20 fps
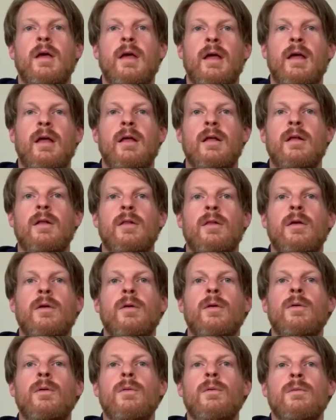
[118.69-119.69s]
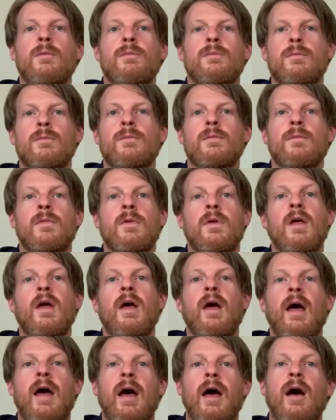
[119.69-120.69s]
Hello,
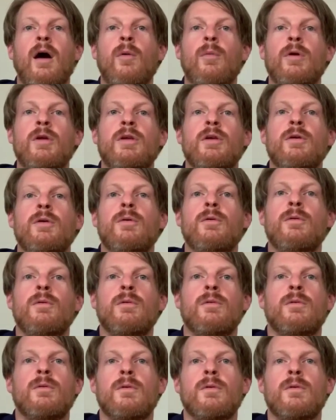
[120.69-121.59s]
how are you?